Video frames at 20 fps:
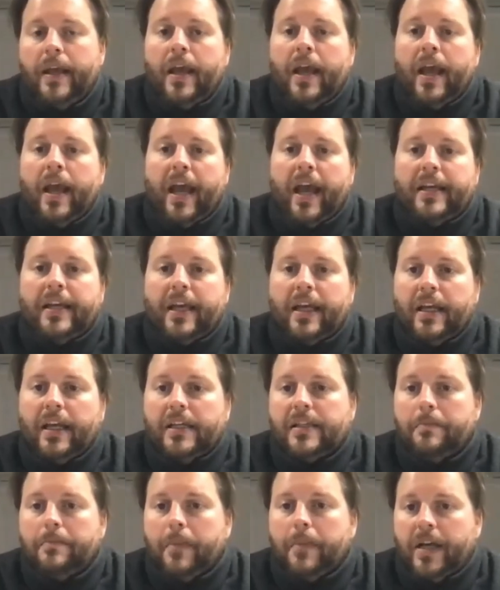And getting
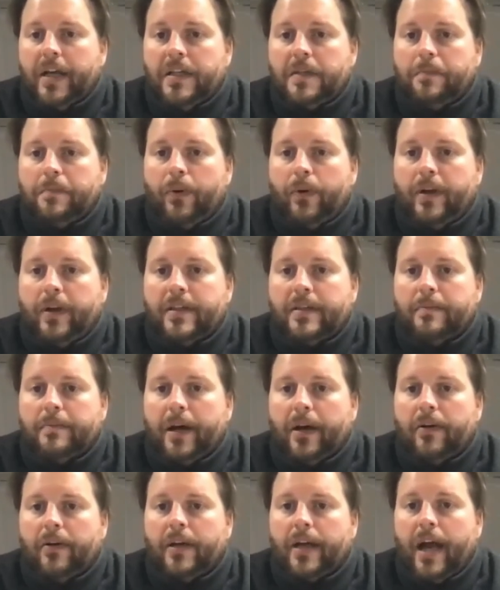to Mike's points
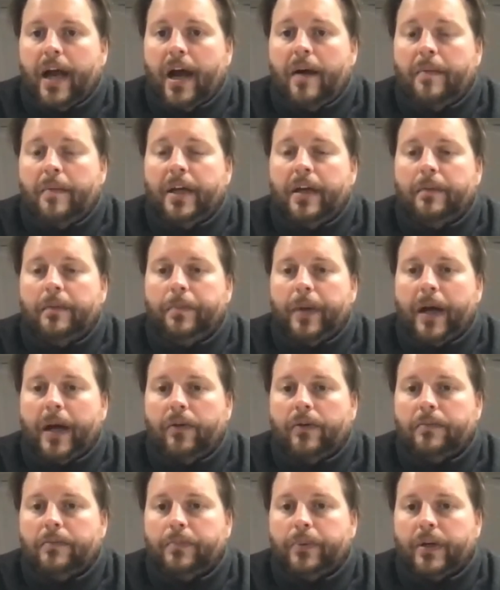about comment
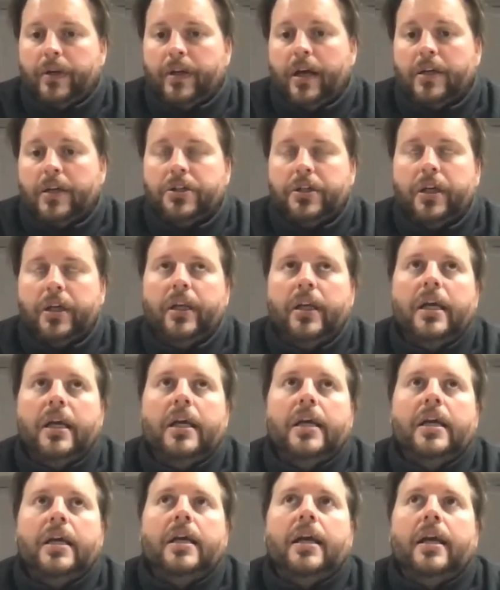about production,
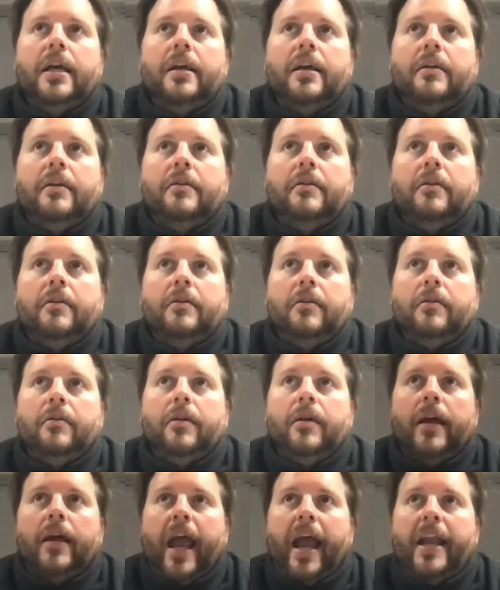
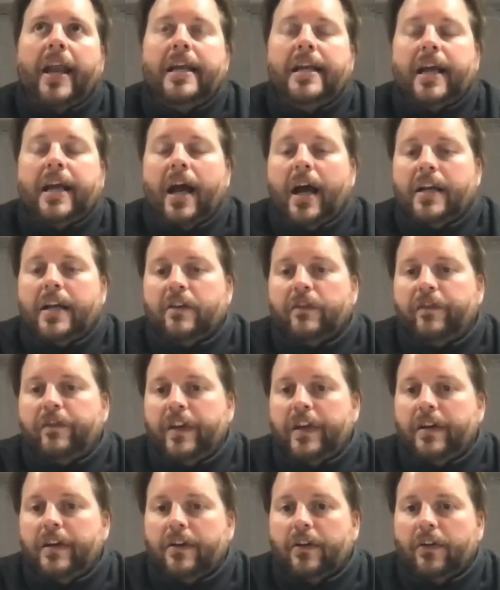any kind of
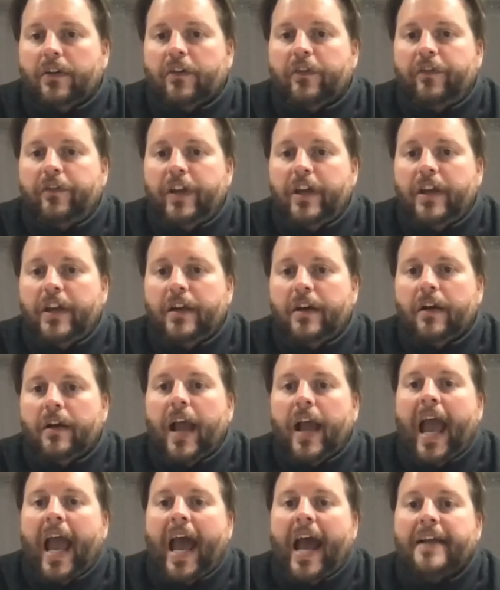vehicle or figure
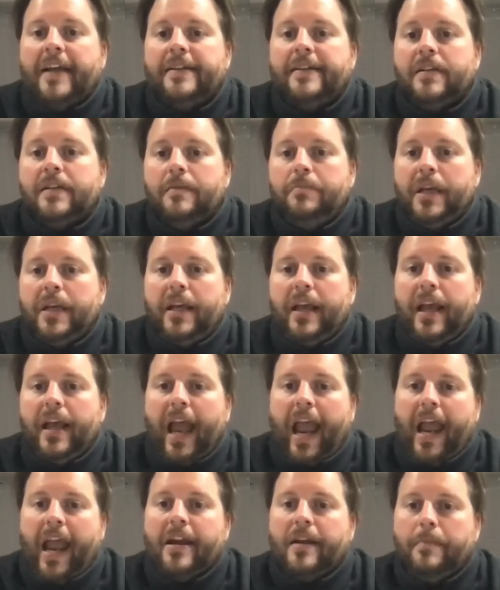had to be
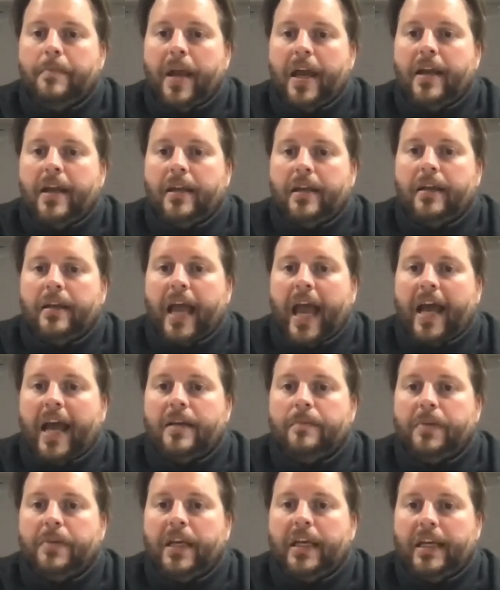animated, had
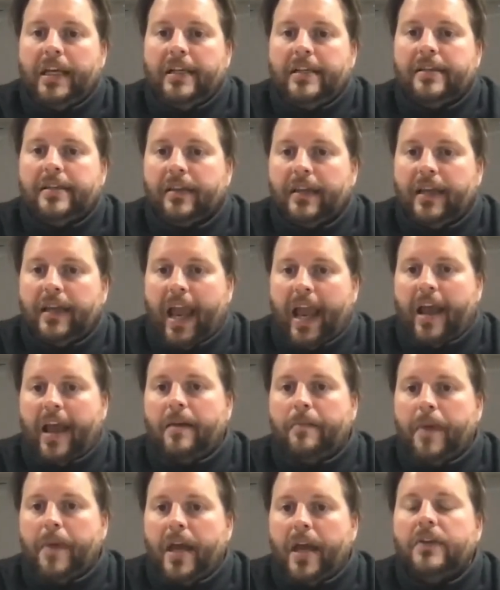to be easily
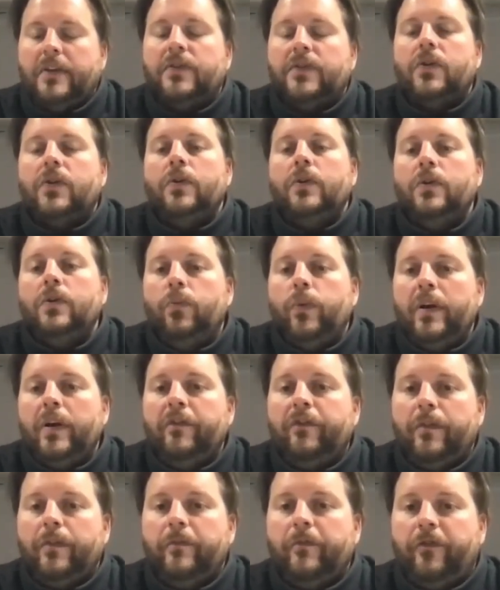animated. So you went
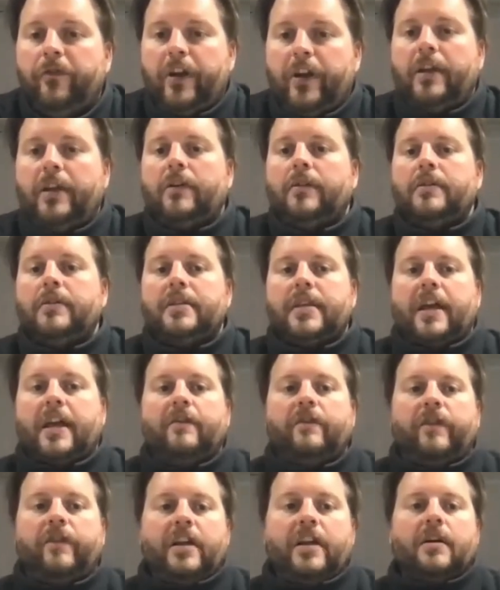from figures
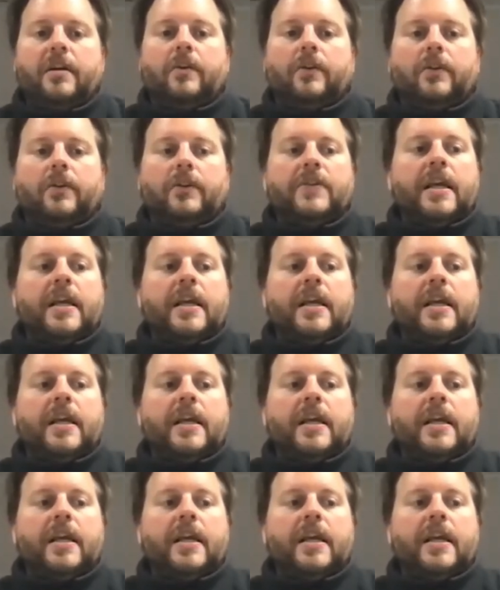and vehicles